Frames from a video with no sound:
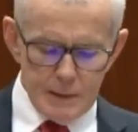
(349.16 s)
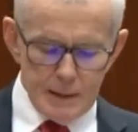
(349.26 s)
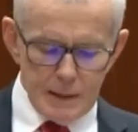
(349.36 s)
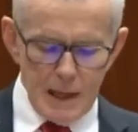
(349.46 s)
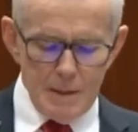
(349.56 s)

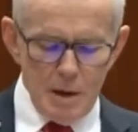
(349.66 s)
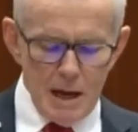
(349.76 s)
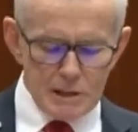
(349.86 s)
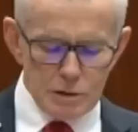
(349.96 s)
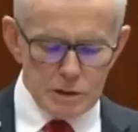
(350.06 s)
Labor
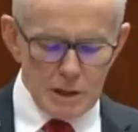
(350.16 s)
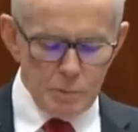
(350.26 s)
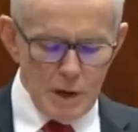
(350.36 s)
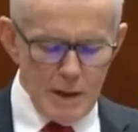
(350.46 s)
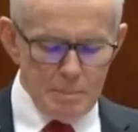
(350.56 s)
has looked at
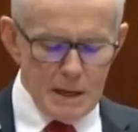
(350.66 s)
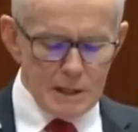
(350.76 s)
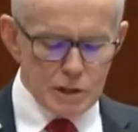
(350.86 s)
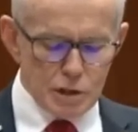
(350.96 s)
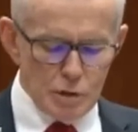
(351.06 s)
where that money
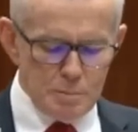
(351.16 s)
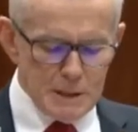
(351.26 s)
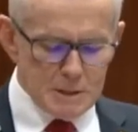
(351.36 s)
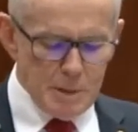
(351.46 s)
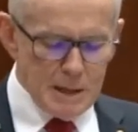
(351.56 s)
should be
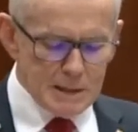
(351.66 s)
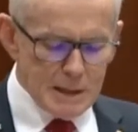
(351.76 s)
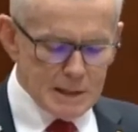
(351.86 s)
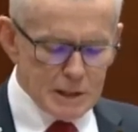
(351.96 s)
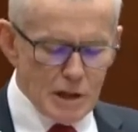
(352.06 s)
spent
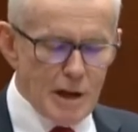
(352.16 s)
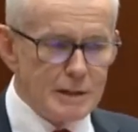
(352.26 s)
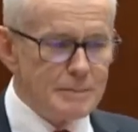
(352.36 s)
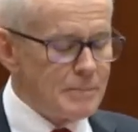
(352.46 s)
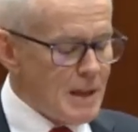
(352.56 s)
and
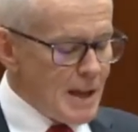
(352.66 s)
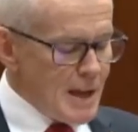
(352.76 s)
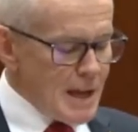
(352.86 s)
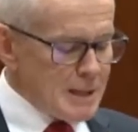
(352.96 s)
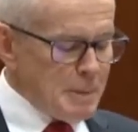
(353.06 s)
decided
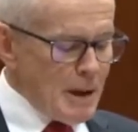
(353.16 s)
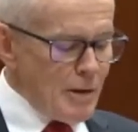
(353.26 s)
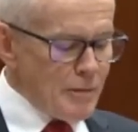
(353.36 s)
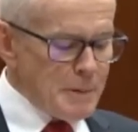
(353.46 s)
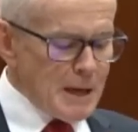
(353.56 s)
it's better
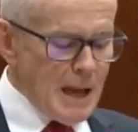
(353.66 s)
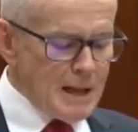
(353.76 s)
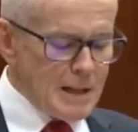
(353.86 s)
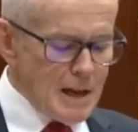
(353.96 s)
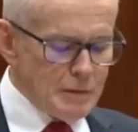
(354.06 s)
off being
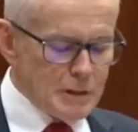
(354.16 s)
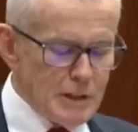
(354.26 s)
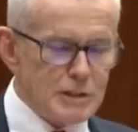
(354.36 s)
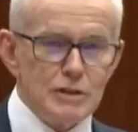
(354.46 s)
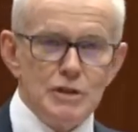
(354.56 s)
handed over to
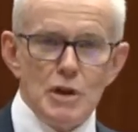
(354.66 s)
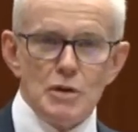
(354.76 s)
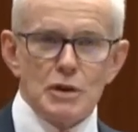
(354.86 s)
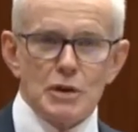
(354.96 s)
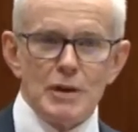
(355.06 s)
this new
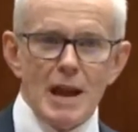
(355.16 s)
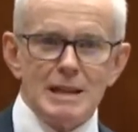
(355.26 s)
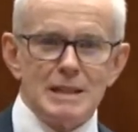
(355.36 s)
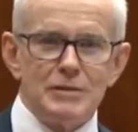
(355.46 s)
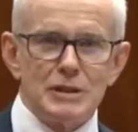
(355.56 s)

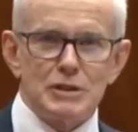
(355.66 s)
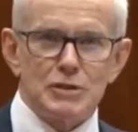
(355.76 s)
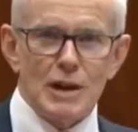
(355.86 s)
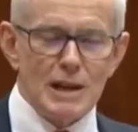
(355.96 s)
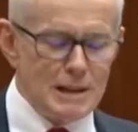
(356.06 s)
creative
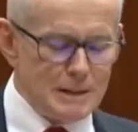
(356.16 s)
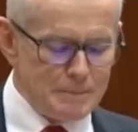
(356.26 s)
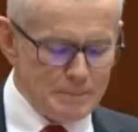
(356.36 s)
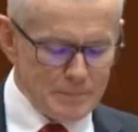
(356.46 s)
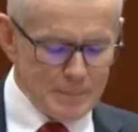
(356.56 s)
Australia,
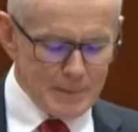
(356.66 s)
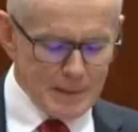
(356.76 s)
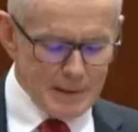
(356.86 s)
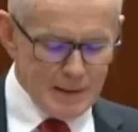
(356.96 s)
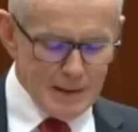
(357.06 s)

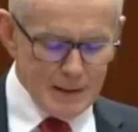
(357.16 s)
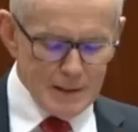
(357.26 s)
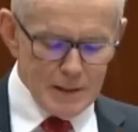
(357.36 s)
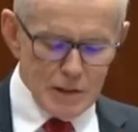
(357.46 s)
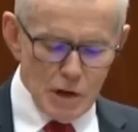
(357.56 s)

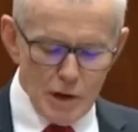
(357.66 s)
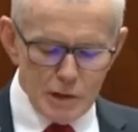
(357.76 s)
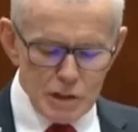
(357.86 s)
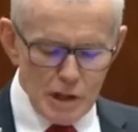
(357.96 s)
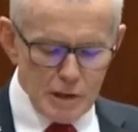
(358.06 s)
not on
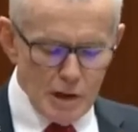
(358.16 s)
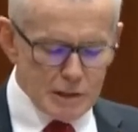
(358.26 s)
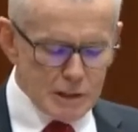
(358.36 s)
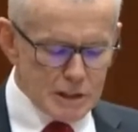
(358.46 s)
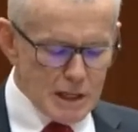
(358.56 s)

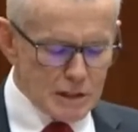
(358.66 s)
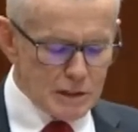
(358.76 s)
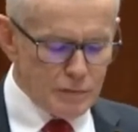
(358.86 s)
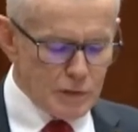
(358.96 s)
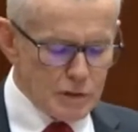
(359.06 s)
psychology
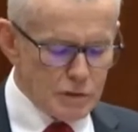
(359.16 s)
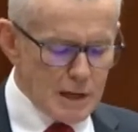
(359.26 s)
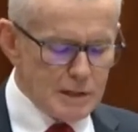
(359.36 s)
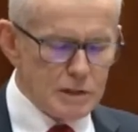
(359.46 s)
sessions for Australians